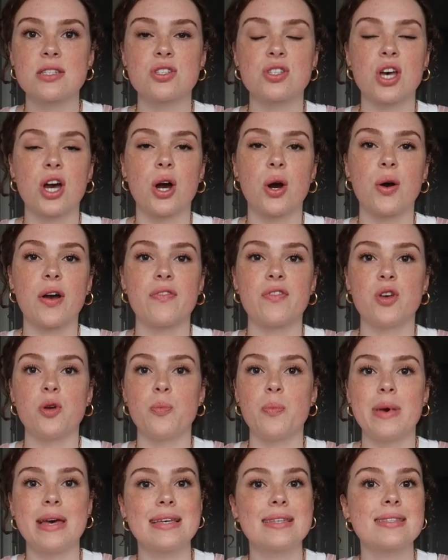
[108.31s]
So if you
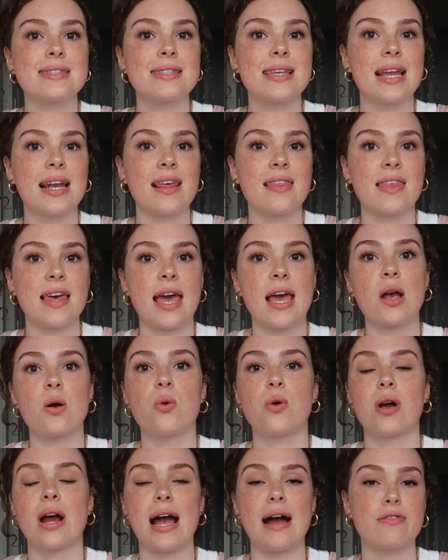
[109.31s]
miss anything,
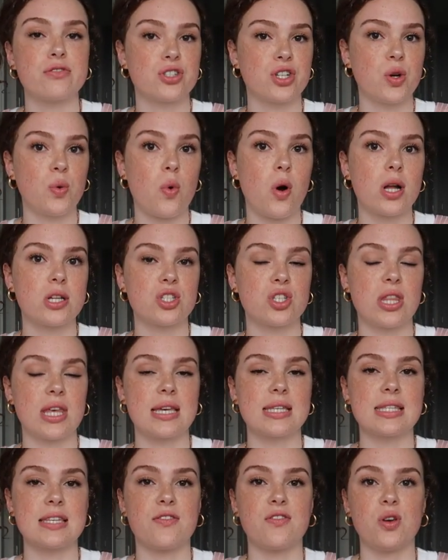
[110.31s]
or after you watch
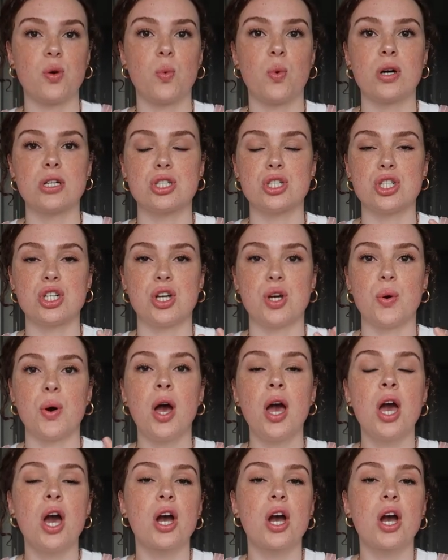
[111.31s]
this, if you want to